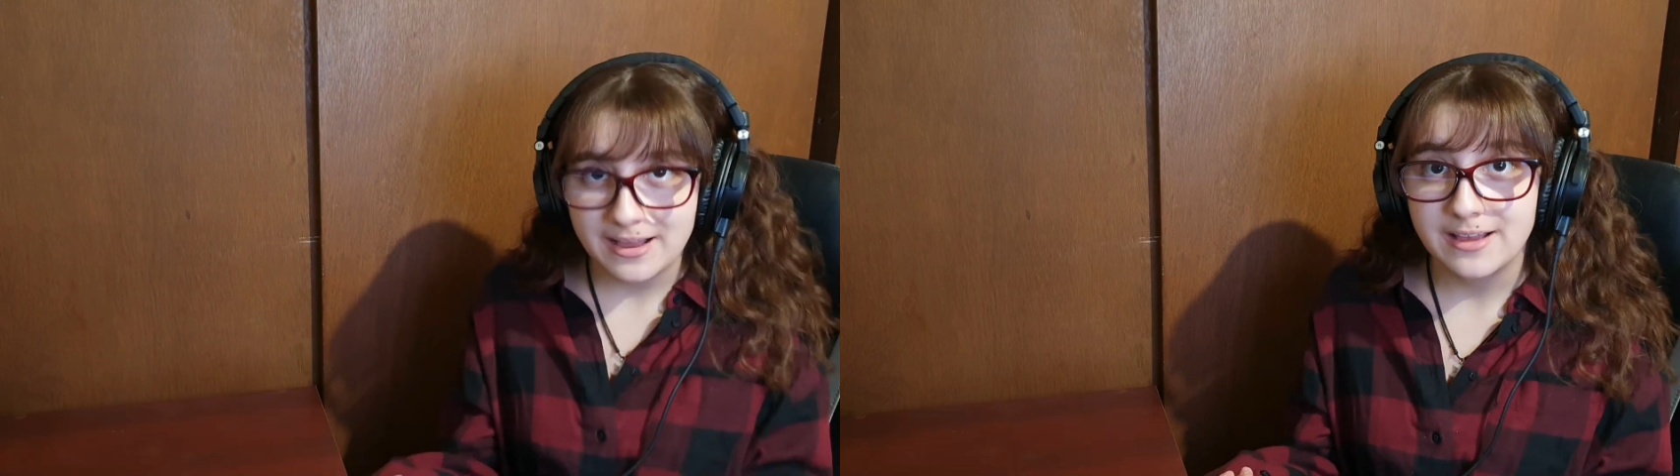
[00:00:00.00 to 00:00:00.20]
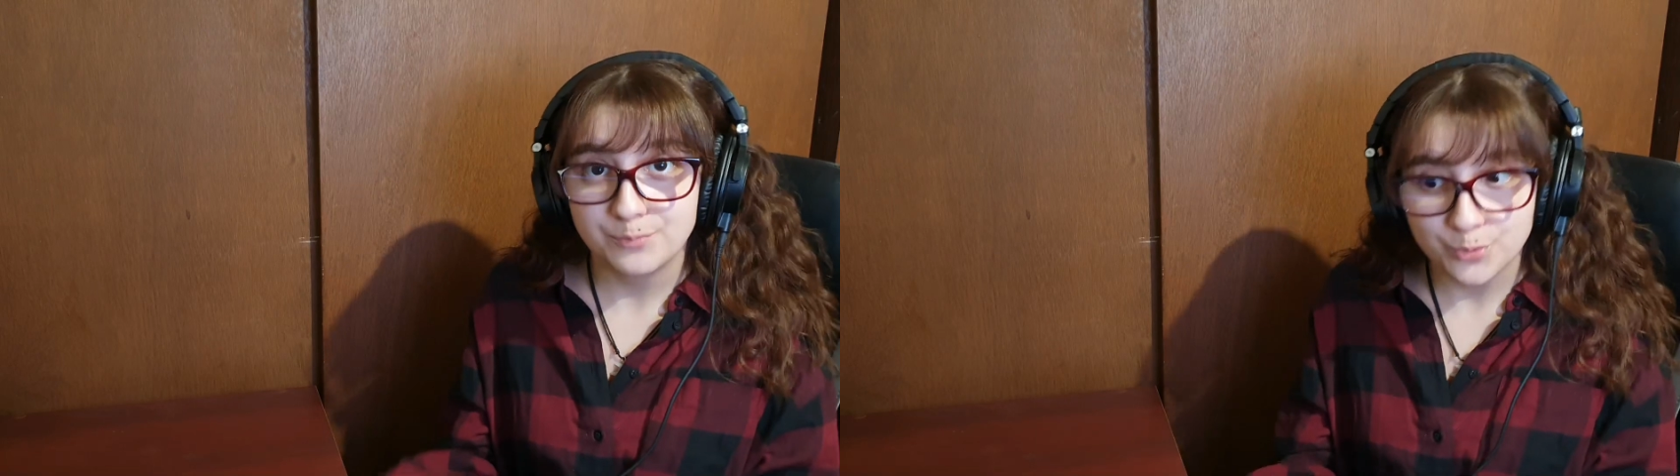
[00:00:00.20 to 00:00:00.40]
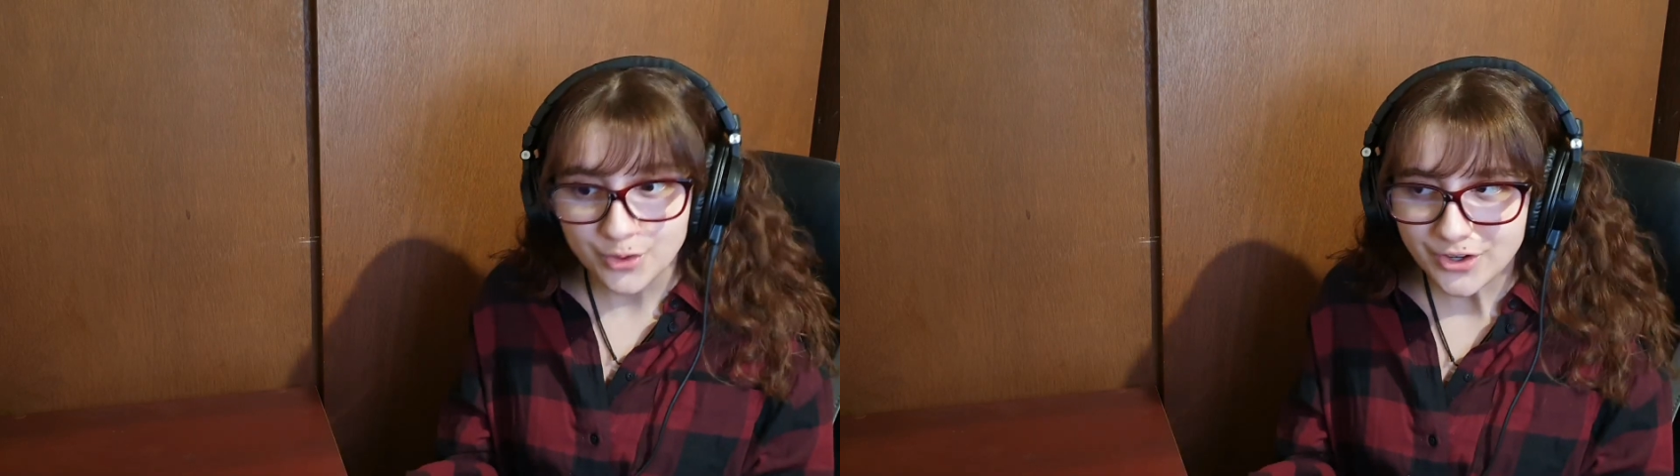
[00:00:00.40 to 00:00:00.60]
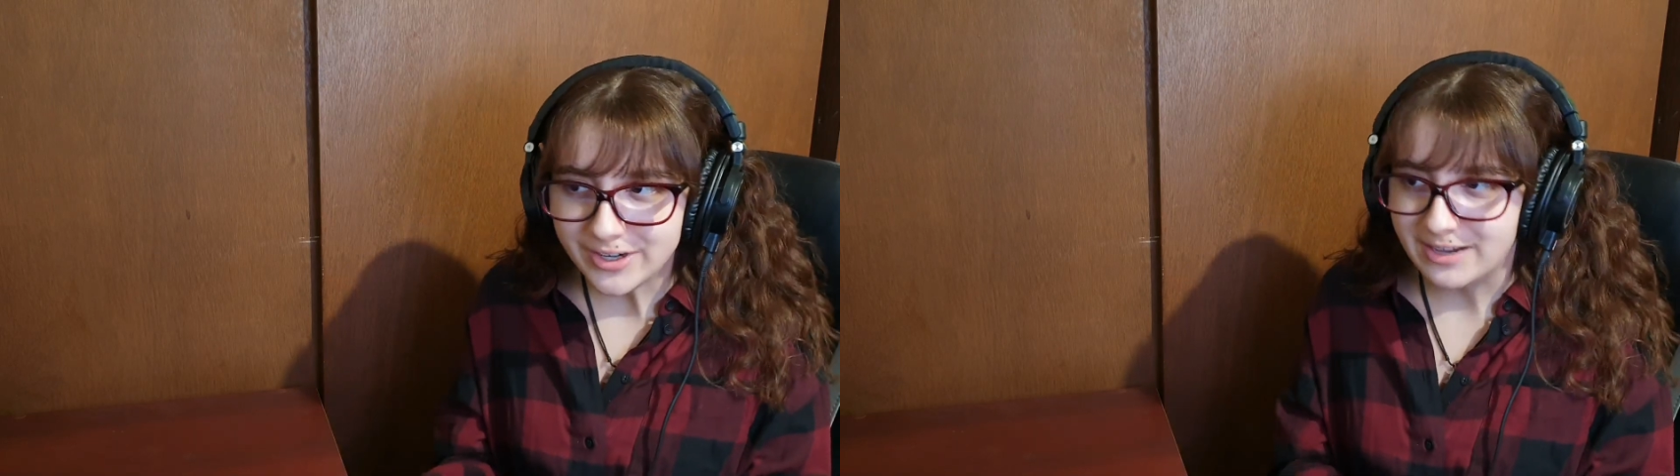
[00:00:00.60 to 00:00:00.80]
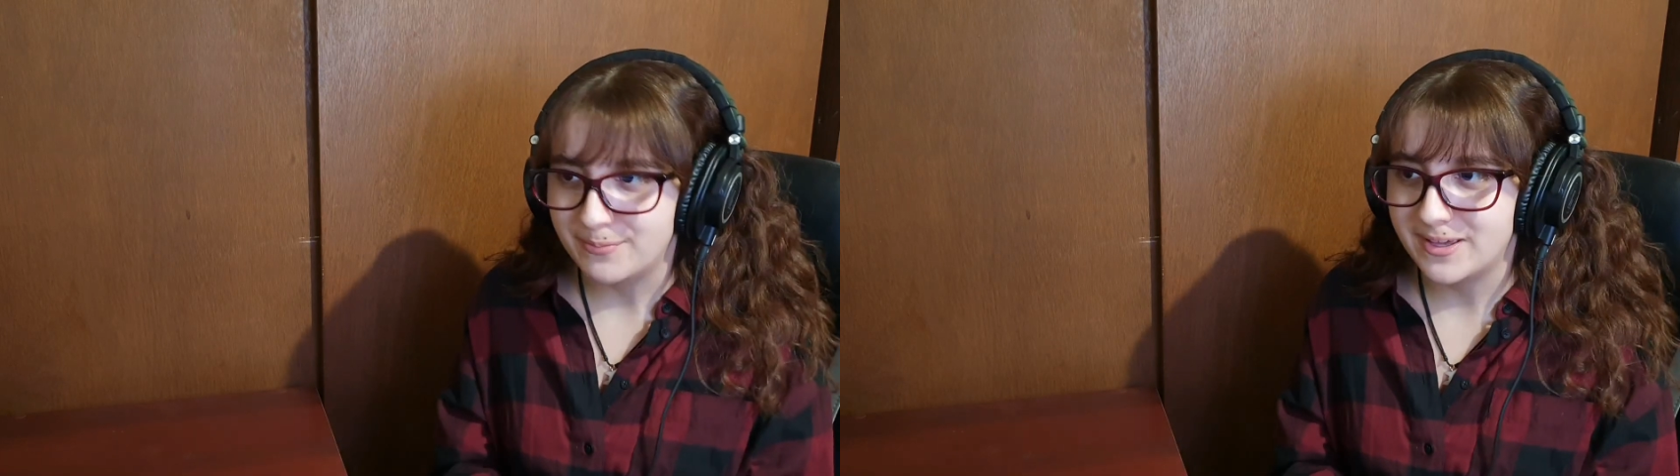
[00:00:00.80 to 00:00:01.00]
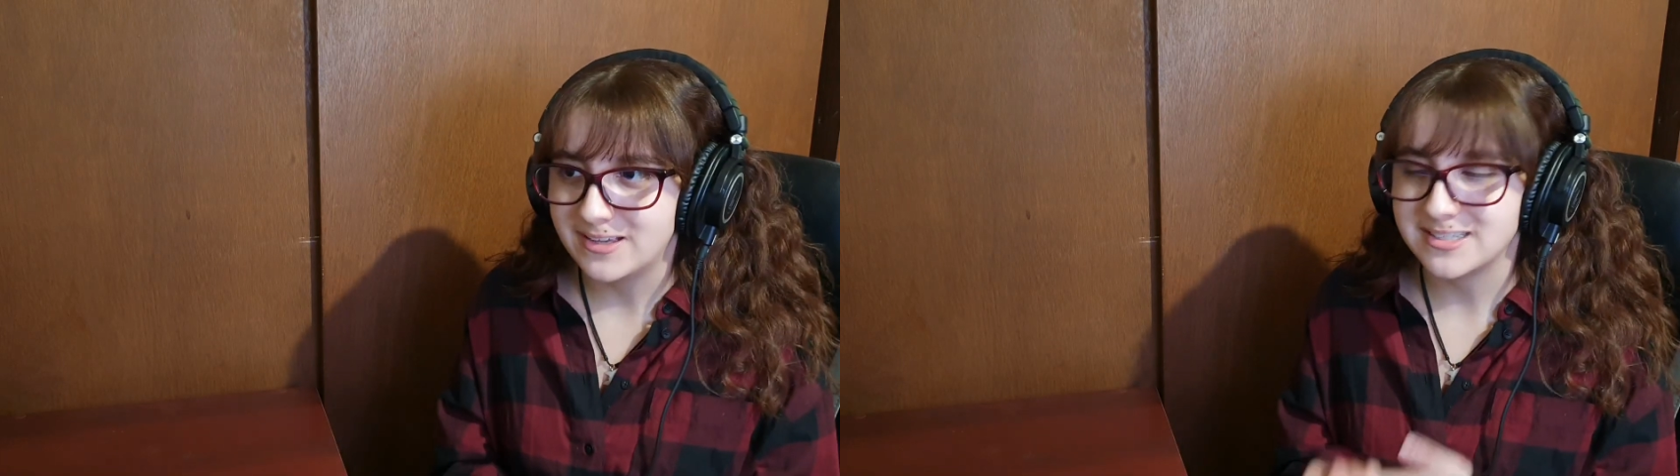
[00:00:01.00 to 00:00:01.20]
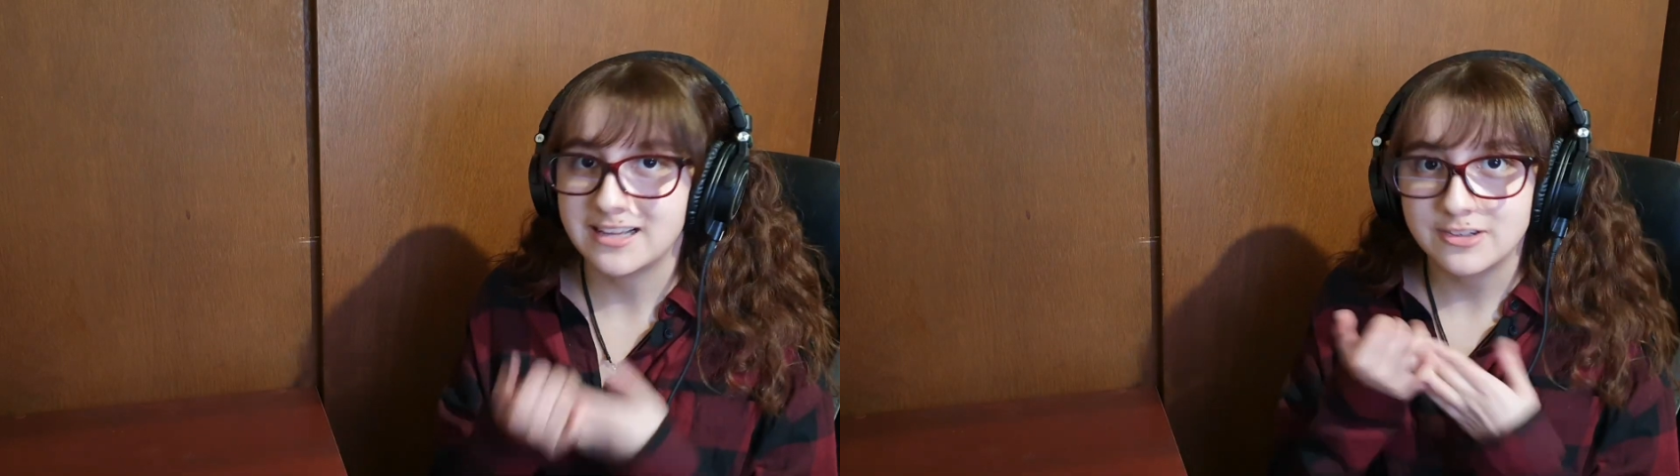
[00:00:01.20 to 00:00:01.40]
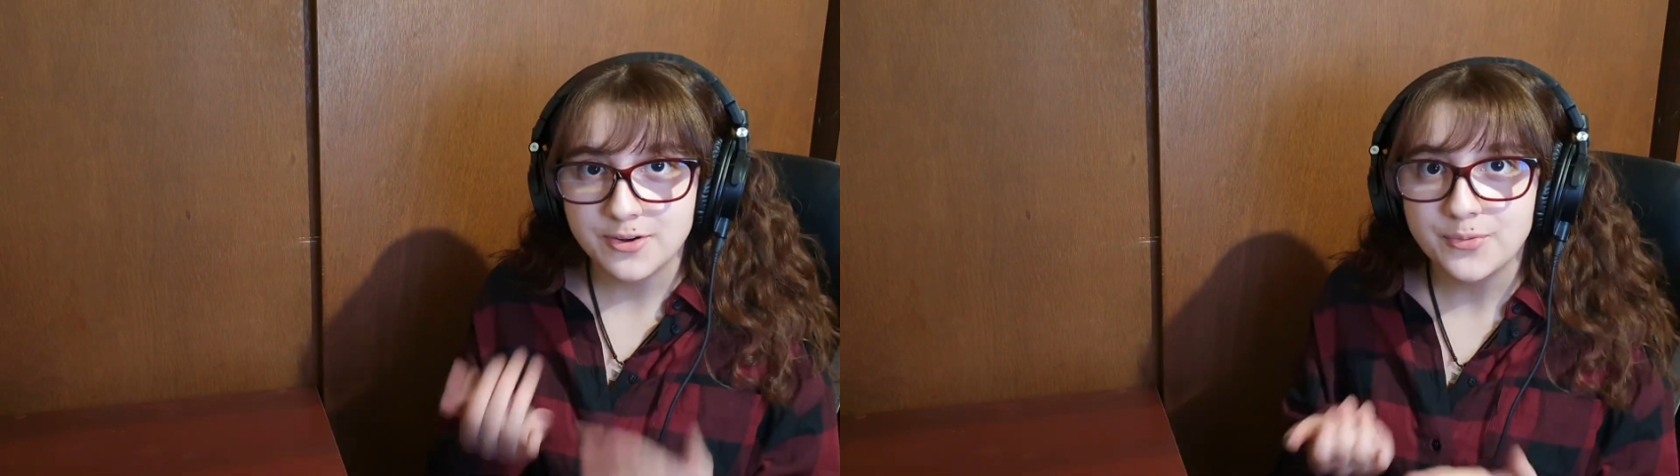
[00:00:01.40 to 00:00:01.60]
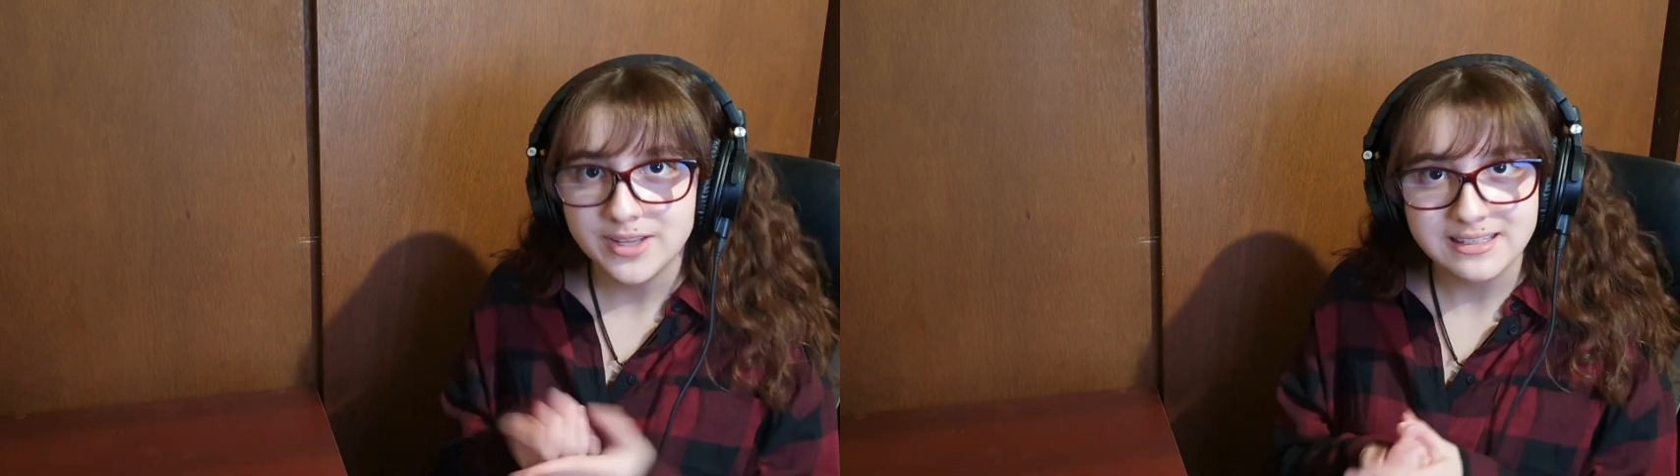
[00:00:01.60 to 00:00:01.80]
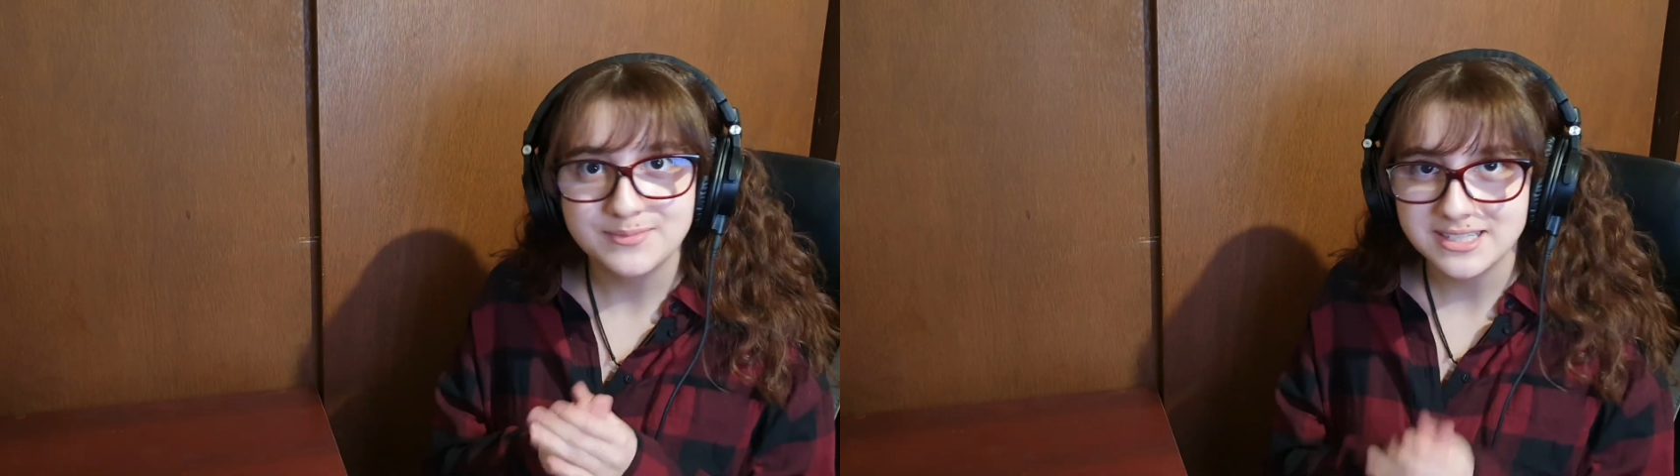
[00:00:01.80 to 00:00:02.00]
I'm worried because I don't
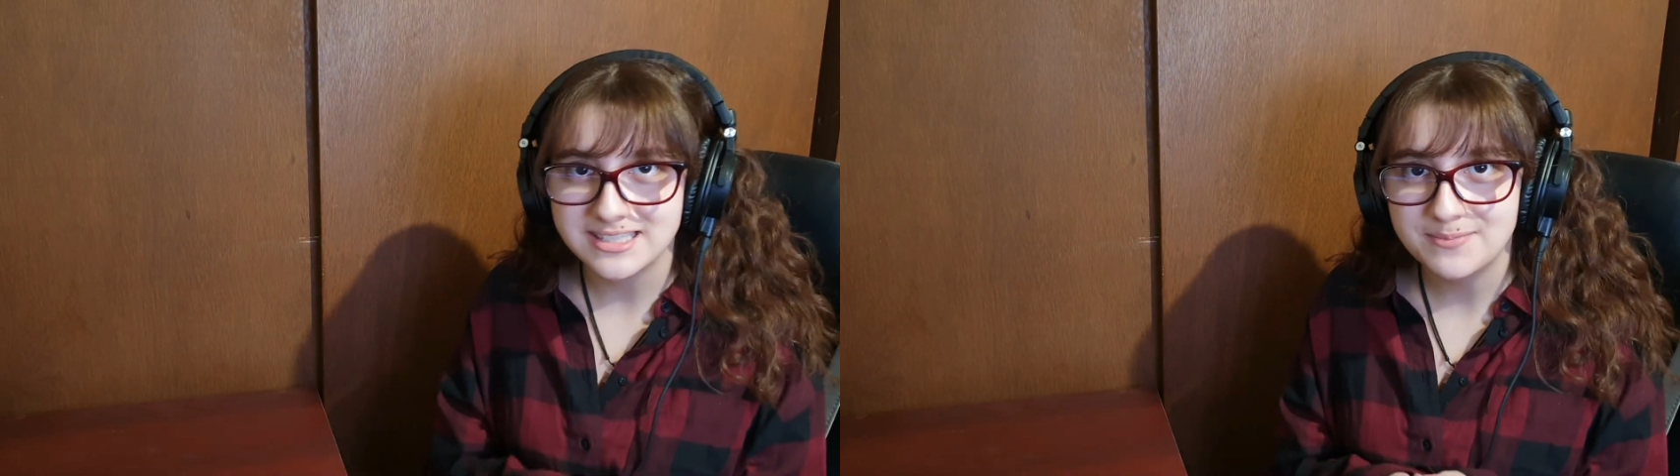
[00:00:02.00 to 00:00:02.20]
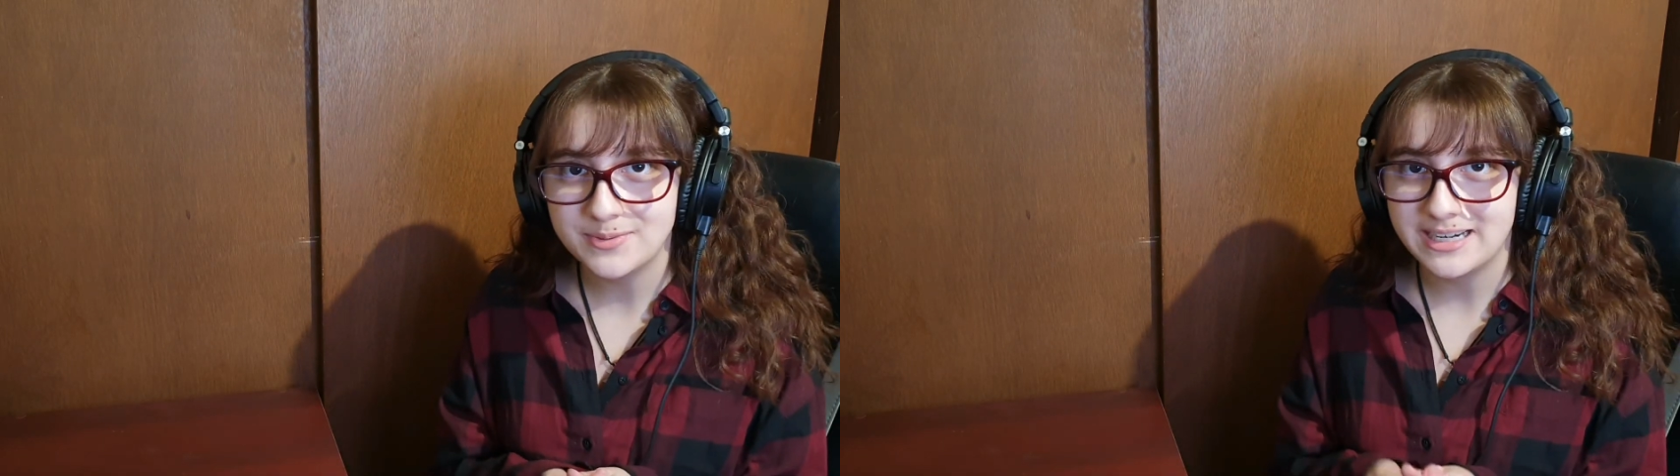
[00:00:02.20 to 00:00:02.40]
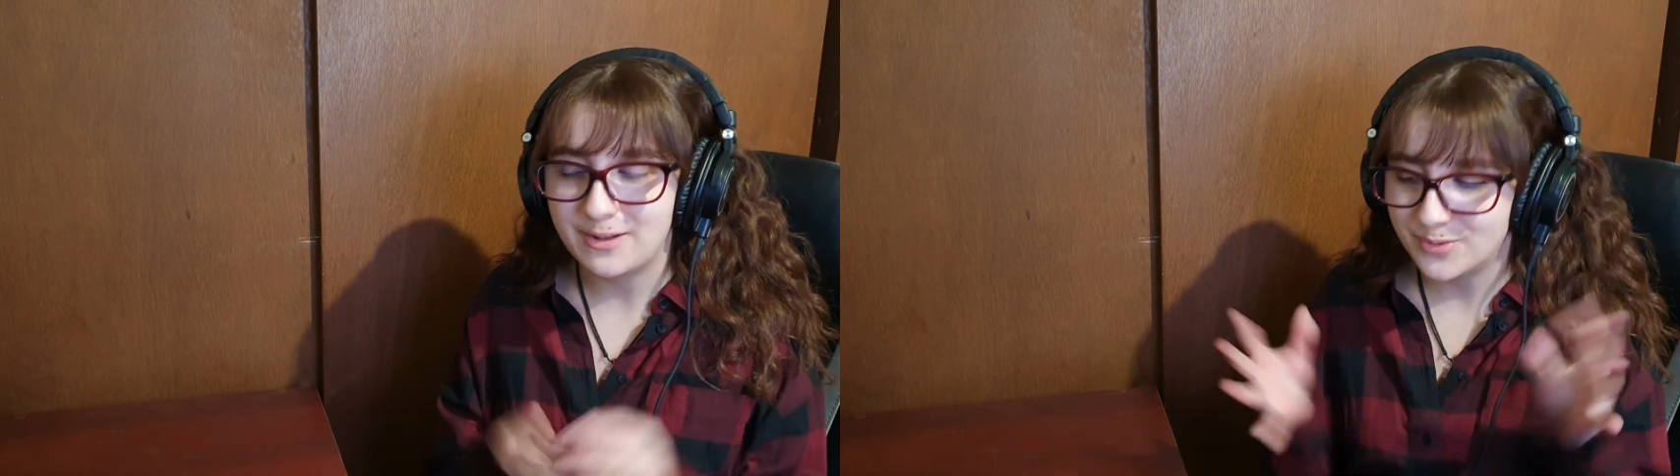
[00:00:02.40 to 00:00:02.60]
want them to separate.